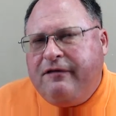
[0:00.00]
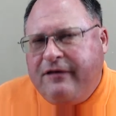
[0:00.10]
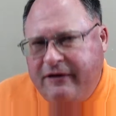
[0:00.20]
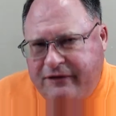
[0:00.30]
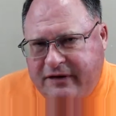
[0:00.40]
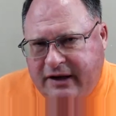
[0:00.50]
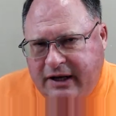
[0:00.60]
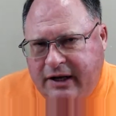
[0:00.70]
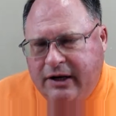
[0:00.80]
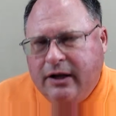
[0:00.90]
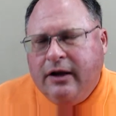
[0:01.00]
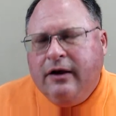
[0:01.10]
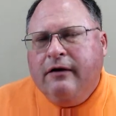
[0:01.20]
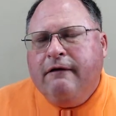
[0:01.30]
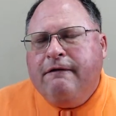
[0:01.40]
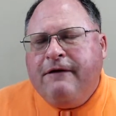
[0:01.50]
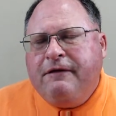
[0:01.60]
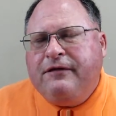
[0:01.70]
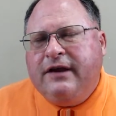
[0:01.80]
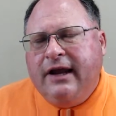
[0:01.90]
to 15,
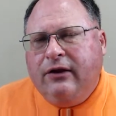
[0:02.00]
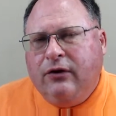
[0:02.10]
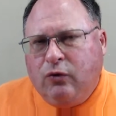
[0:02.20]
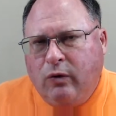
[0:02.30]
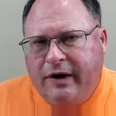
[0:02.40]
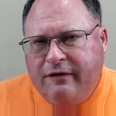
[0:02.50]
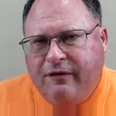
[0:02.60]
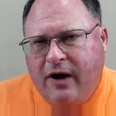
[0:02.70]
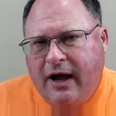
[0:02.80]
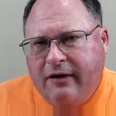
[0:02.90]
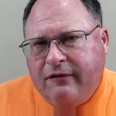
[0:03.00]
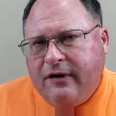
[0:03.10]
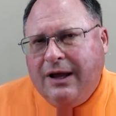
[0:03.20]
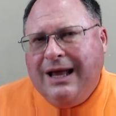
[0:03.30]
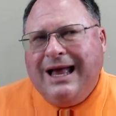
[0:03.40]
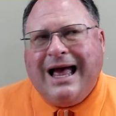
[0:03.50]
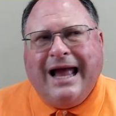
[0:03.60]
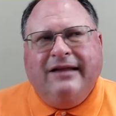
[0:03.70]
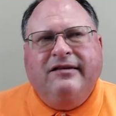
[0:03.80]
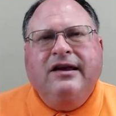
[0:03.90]
15 to 25.
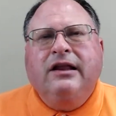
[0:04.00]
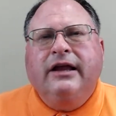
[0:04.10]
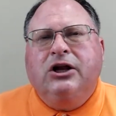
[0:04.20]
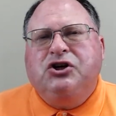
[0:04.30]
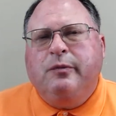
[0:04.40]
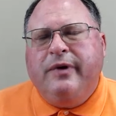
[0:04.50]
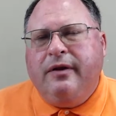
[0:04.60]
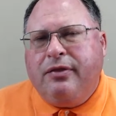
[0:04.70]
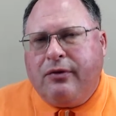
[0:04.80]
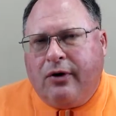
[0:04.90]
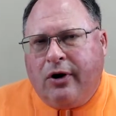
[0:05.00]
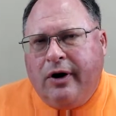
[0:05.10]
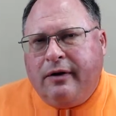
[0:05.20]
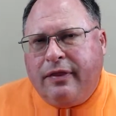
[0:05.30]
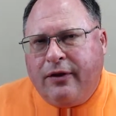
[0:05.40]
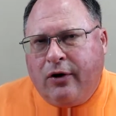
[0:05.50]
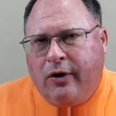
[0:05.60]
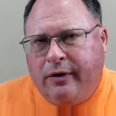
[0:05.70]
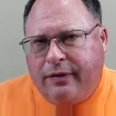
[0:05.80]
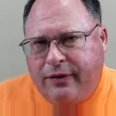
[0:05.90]
Ideally, it should be third,
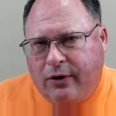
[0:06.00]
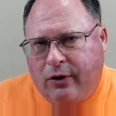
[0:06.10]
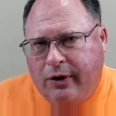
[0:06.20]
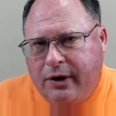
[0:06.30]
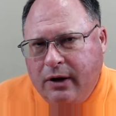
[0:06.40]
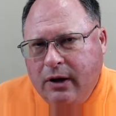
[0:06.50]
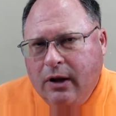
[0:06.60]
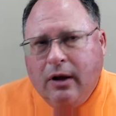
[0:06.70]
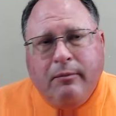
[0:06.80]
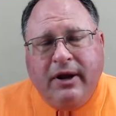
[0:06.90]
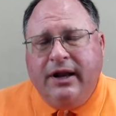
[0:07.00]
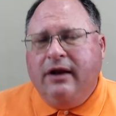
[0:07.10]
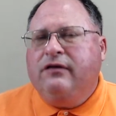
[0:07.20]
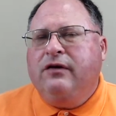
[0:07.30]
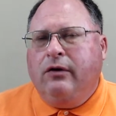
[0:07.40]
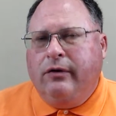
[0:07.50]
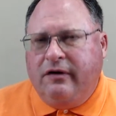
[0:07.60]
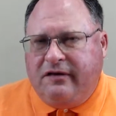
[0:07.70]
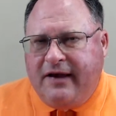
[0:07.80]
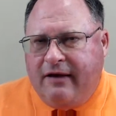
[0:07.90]
third, third, meaning 0 to
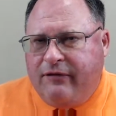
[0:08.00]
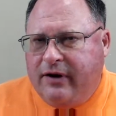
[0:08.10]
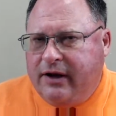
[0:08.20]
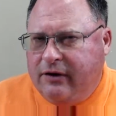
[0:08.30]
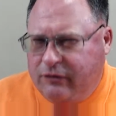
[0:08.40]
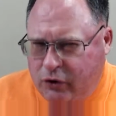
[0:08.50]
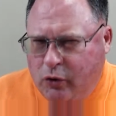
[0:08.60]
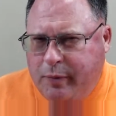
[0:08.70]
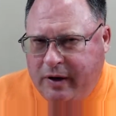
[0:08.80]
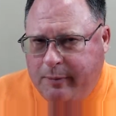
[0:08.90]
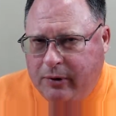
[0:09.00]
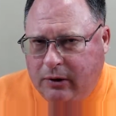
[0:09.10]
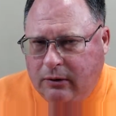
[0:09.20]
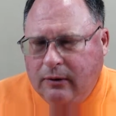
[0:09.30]
7 is new people,